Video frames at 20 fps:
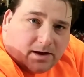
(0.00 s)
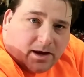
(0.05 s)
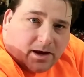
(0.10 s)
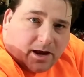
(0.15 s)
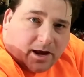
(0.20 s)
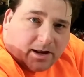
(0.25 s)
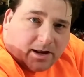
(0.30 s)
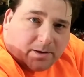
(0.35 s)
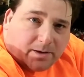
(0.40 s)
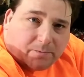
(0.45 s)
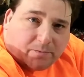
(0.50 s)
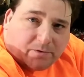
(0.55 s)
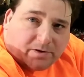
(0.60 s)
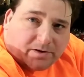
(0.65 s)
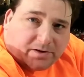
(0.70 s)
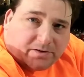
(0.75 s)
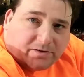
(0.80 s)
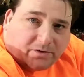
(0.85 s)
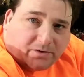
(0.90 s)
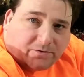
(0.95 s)
and it
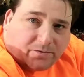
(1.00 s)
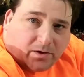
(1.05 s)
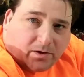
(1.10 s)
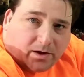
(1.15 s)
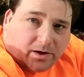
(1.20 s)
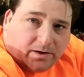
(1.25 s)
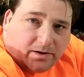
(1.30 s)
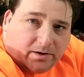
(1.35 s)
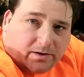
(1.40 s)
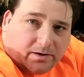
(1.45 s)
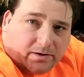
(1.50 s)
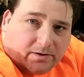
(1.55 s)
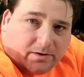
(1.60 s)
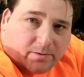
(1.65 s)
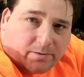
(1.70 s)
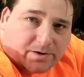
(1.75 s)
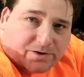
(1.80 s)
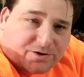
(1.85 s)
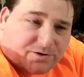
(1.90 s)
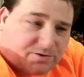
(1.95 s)
printed just fine,
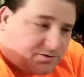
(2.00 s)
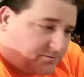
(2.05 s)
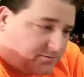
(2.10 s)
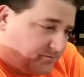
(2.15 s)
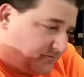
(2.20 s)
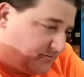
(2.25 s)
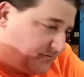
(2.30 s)
no issues.